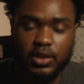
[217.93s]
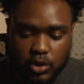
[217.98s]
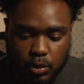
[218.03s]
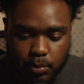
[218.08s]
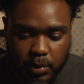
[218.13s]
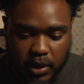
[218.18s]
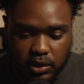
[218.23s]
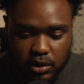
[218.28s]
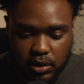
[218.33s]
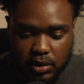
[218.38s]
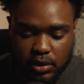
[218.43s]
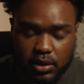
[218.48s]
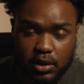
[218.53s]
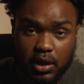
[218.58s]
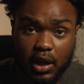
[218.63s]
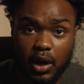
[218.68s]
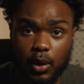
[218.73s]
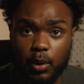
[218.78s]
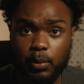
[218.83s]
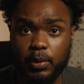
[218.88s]
So basically
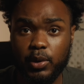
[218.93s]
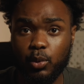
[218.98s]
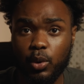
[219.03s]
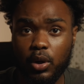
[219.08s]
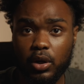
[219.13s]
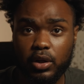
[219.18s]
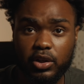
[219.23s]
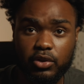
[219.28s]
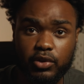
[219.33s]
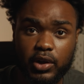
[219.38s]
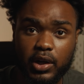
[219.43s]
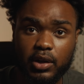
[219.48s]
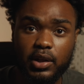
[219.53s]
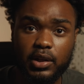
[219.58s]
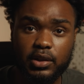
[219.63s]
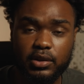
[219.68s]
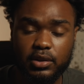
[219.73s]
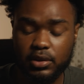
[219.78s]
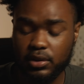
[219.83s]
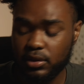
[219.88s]
I'll be walking around
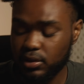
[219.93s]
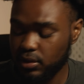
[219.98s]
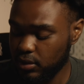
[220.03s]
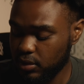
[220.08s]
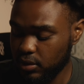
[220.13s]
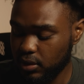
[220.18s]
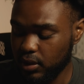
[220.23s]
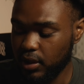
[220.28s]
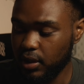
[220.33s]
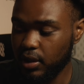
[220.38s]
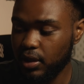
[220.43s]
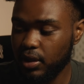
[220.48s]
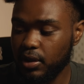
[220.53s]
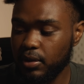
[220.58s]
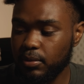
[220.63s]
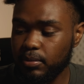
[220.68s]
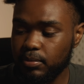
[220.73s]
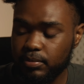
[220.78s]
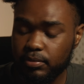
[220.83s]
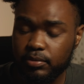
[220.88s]
like this.
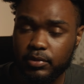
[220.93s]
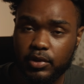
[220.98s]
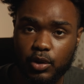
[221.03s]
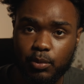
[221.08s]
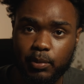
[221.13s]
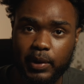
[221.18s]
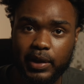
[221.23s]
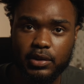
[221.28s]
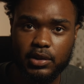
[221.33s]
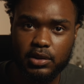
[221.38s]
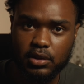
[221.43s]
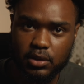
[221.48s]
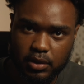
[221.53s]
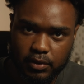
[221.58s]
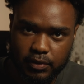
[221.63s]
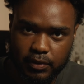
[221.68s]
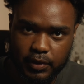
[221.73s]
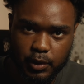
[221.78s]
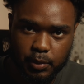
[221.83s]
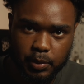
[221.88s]
This is a
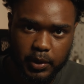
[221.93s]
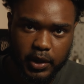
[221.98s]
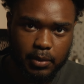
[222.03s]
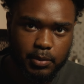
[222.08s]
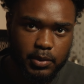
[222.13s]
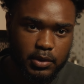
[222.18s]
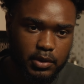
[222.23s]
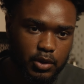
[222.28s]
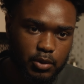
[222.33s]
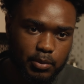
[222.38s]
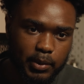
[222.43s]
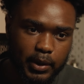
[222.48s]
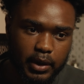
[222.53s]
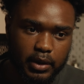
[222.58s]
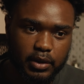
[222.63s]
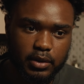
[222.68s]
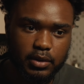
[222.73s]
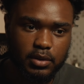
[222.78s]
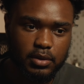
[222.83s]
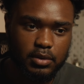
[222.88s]
film camera, don't
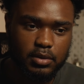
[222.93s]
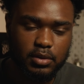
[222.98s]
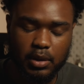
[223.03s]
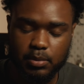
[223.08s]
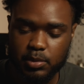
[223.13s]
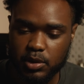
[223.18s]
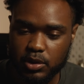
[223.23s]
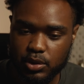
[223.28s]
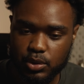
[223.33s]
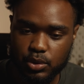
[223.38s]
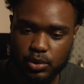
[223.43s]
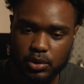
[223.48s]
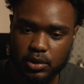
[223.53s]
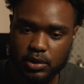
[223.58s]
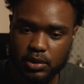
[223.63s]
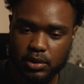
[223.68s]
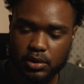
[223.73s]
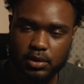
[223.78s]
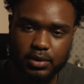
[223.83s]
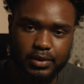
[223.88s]
mind. I'm just using
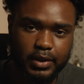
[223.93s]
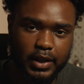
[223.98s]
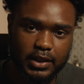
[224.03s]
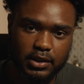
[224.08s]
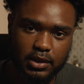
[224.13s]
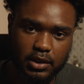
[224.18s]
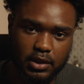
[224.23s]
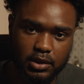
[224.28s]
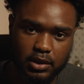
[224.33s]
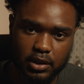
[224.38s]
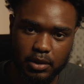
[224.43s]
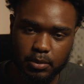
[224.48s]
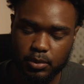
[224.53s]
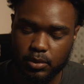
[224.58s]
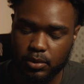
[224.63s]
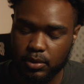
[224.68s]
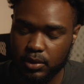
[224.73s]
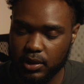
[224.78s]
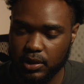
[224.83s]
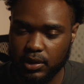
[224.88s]
this as an
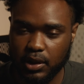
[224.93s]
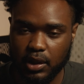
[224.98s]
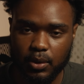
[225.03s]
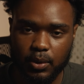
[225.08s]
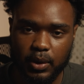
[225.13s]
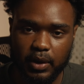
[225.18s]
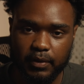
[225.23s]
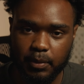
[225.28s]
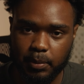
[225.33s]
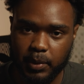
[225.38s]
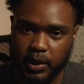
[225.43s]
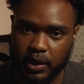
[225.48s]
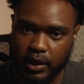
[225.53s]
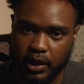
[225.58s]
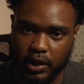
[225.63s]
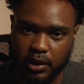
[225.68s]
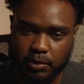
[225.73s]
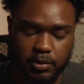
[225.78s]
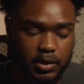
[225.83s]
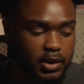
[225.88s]
example because I don't have a B
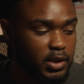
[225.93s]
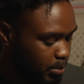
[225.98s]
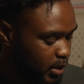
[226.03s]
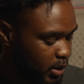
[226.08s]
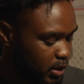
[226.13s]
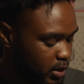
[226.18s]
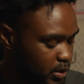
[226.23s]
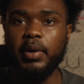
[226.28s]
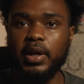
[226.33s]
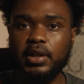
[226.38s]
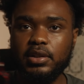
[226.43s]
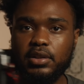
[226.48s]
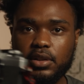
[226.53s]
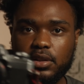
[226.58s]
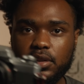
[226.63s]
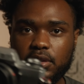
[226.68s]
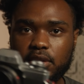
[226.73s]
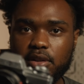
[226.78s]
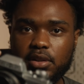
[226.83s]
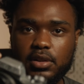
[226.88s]
cam. But
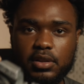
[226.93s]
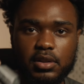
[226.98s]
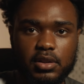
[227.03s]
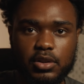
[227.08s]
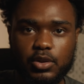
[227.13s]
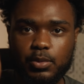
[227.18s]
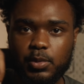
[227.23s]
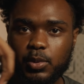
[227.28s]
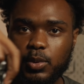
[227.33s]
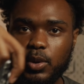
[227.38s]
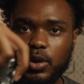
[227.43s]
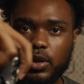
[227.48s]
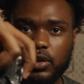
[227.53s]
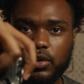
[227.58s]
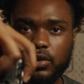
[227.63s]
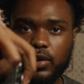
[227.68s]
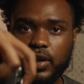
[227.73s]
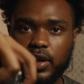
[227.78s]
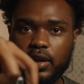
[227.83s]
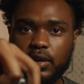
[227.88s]
basically, you'll be walking
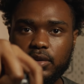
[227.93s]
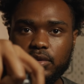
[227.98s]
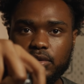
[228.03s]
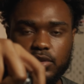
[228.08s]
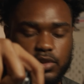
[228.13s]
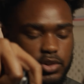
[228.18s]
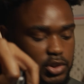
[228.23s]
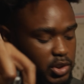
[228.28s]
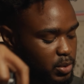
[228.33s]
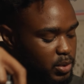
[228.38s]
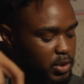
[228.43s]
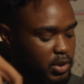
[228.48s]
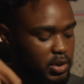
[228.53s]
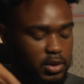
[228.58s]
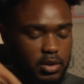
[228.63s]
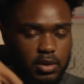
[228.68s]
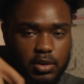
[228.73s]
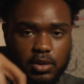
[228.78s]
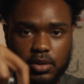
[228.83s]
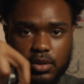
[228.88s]
around shooting.